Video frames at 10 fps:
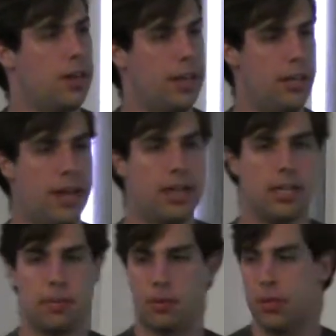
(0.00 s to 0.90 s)
In the
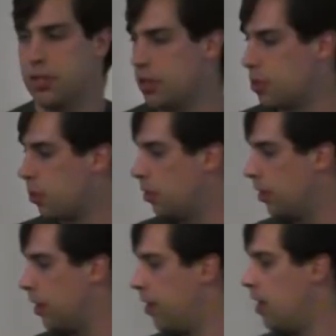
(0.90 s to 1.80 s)
academic research
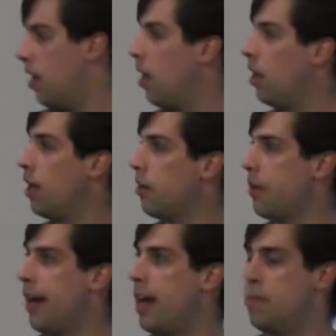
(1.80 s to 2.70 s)
world, a lot of
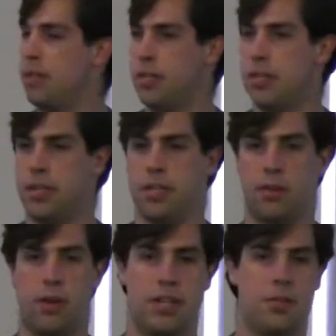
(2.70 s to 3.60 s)
what happens is a
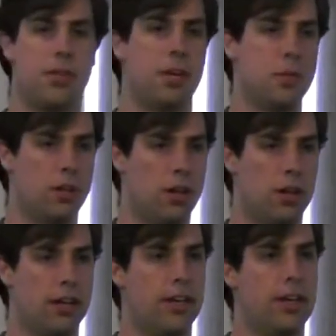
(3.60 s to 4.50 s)
grad student comes
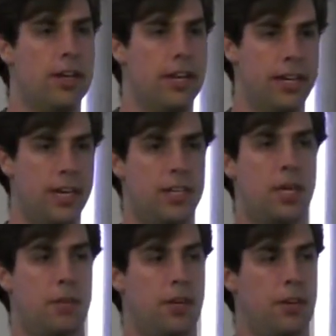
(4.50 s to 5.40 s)
along, he takes a
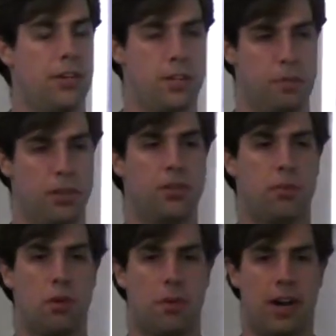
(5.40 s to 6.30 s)
couple years, he builds a
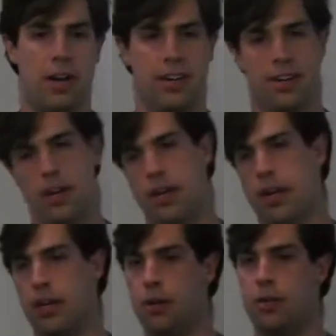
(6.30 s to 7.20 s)
robot,
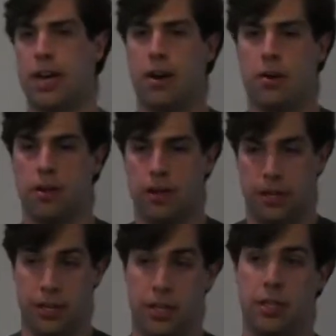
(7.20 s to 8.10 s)
he goes out,
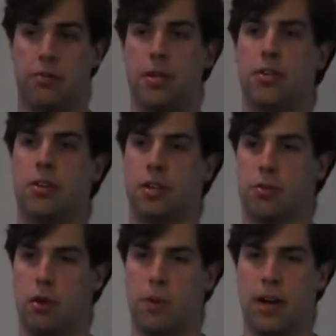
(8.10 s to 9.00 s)
he does his research on the
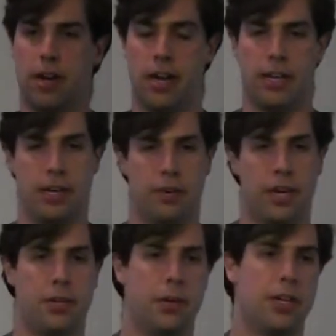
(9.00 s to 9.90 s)
robot, and then he
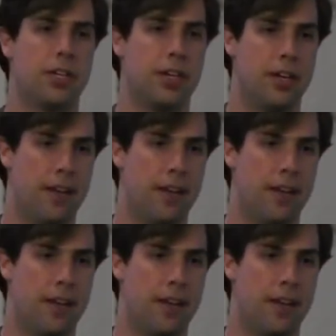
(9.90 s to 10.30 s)
graduates.